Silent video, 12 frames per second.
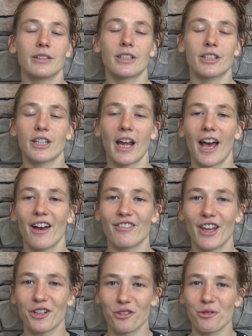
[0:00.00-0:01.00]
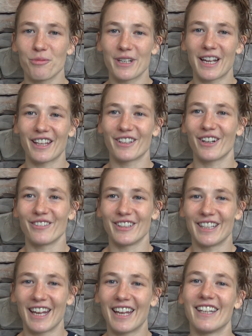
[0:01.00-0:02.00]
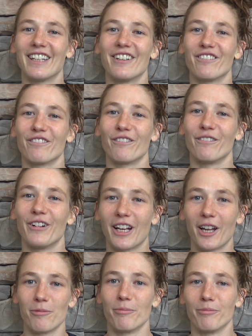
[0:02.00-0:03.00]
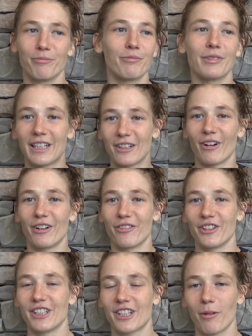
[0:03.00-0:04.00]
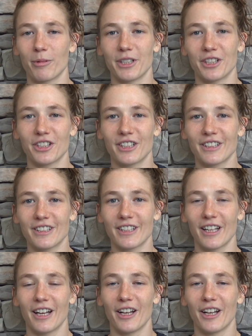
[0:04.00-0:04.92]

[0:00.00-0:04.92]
just to have that group together every day when I'm getting ready for these competitions,